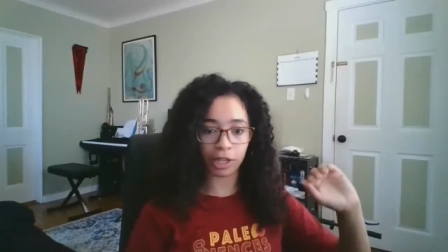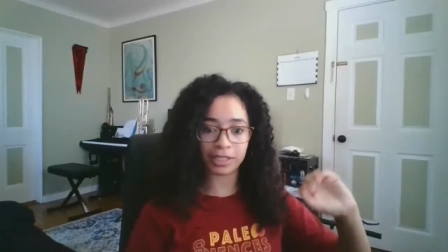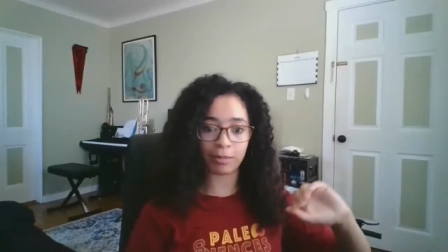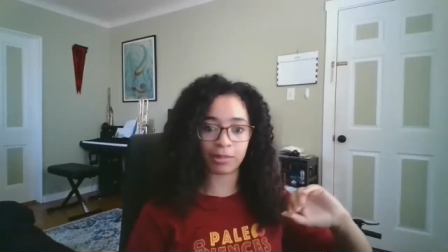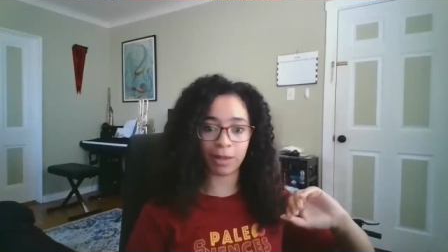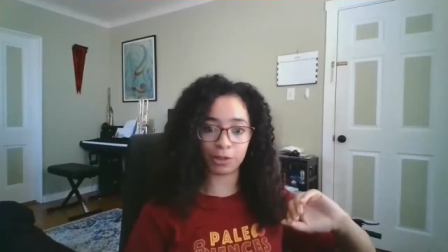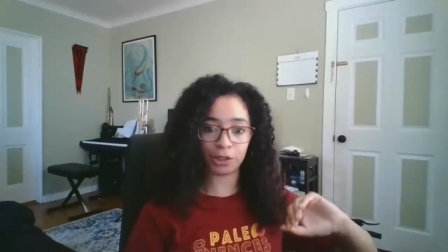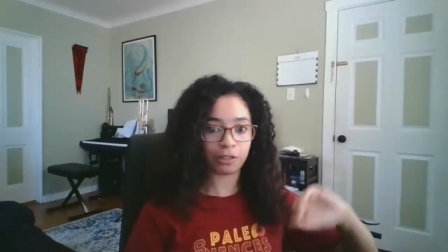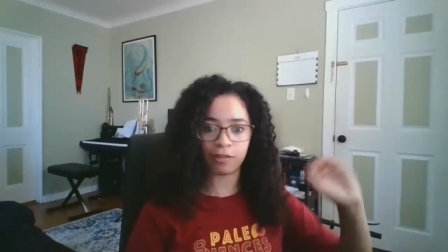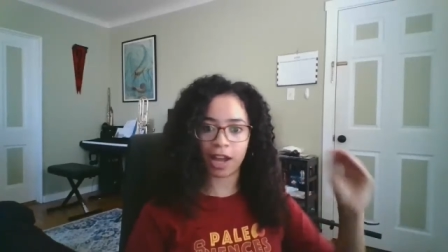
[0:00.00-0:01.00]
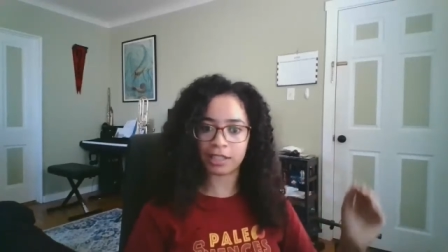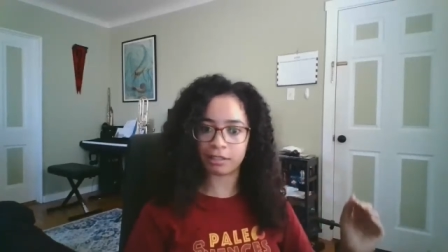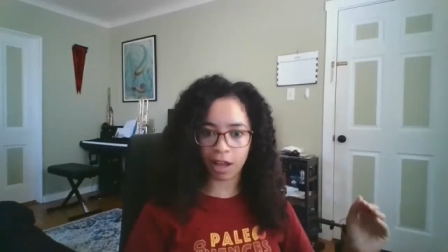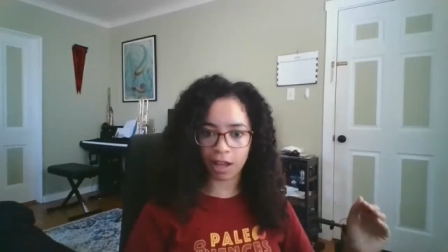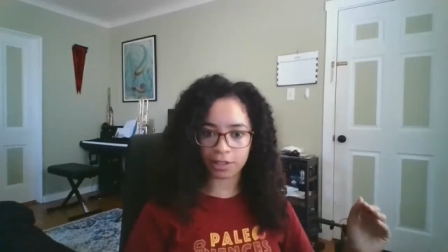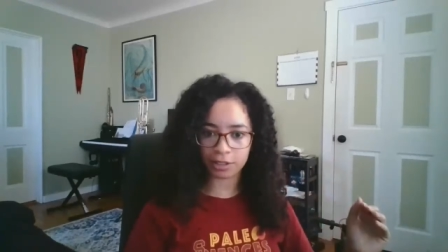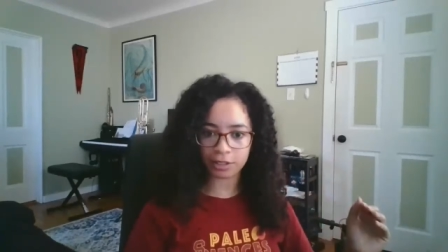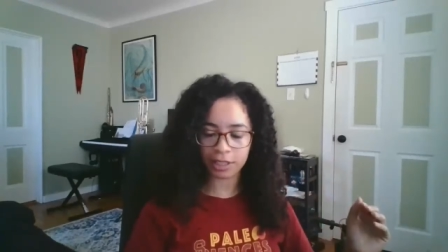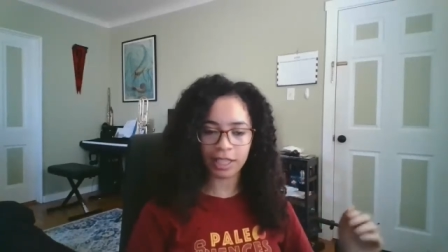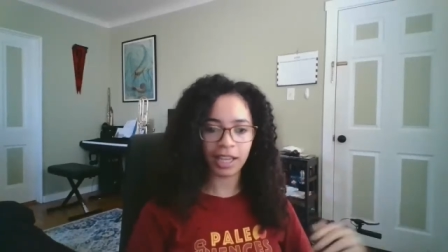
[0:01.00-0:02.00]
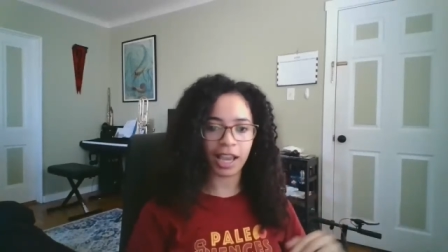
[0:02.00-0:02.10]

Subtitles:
where sometimes you just find a fossil